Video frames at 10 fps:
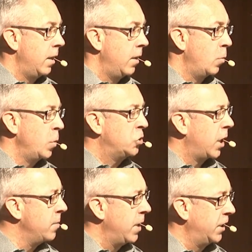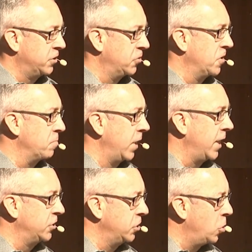we try to make it so
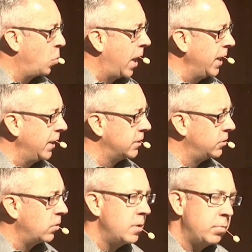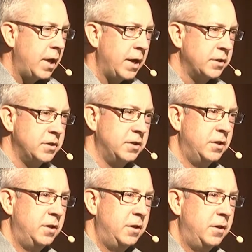complex. You know why it gets so complex?
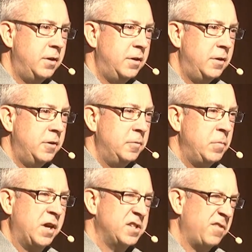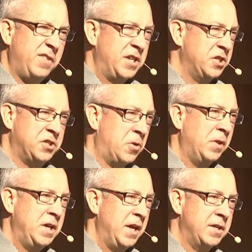Because our flesh is totally
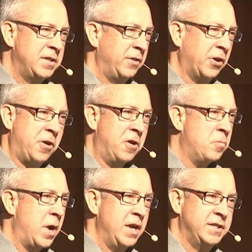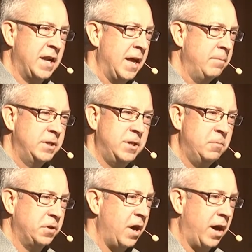against that. The carnal mind is at enmity
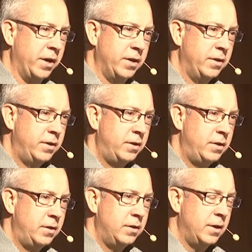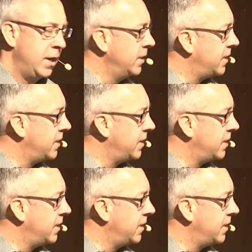with God. It is not